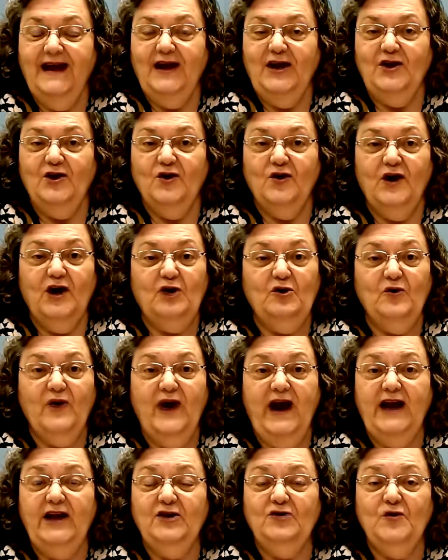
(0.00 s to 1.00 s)
You're a
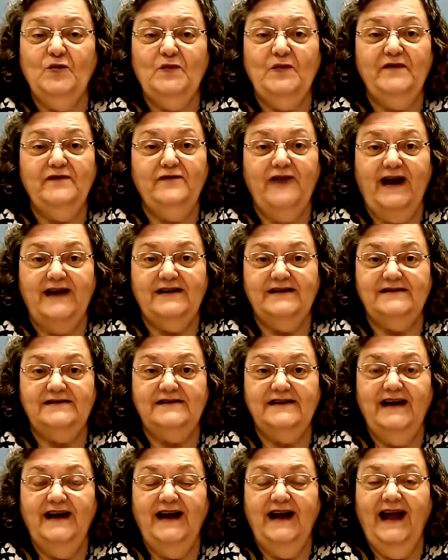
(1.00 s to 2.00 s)
great group of friends.
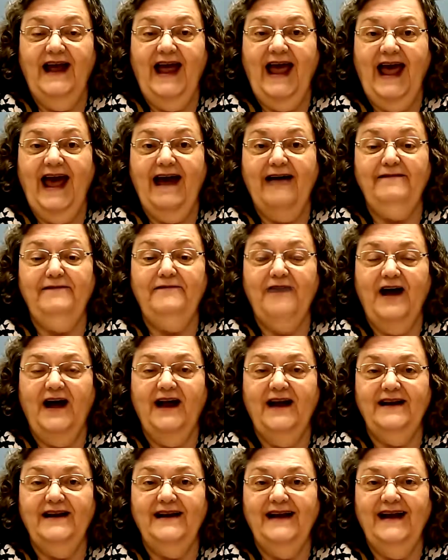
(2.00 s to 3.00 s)
Have
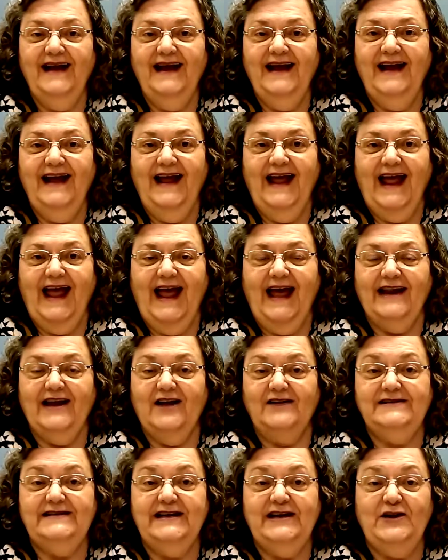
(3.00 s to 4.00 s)
fun, and I'll
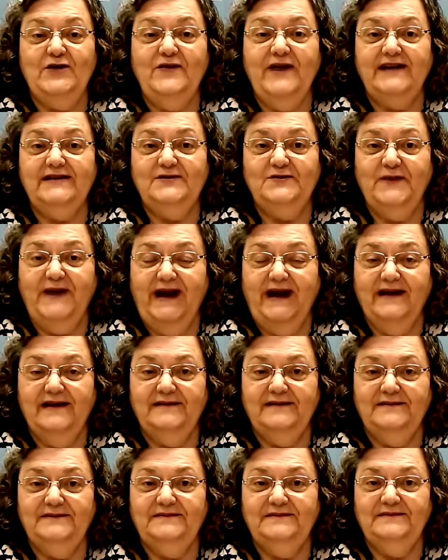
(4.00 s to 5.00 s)
see you next week.
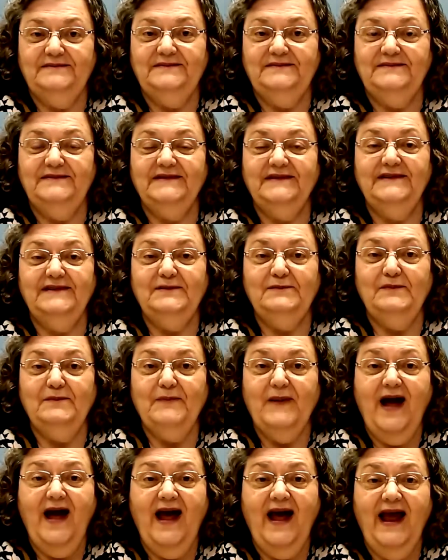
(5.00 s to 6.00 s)

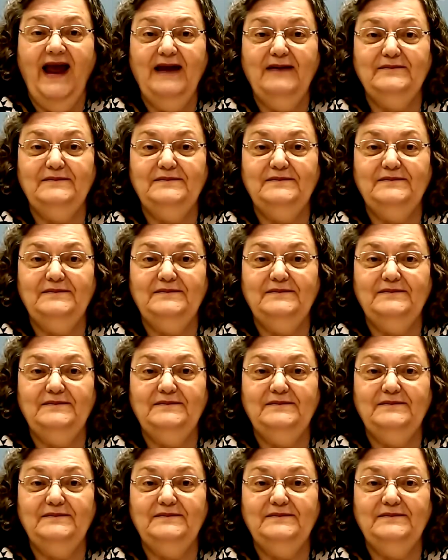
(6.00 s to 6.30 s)
Bye.